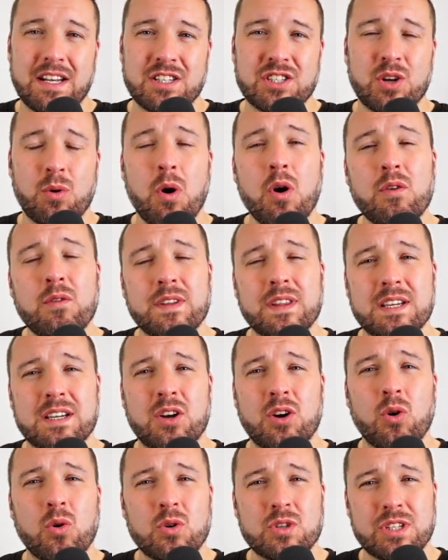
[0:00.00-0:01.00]
So over the
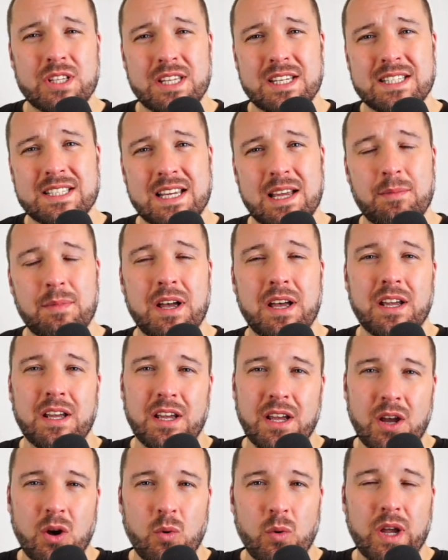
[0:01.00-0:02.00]
course of the summer,
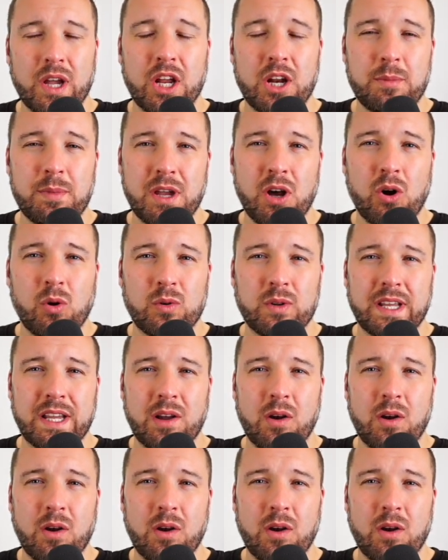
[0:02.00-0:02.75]
we're going to be holding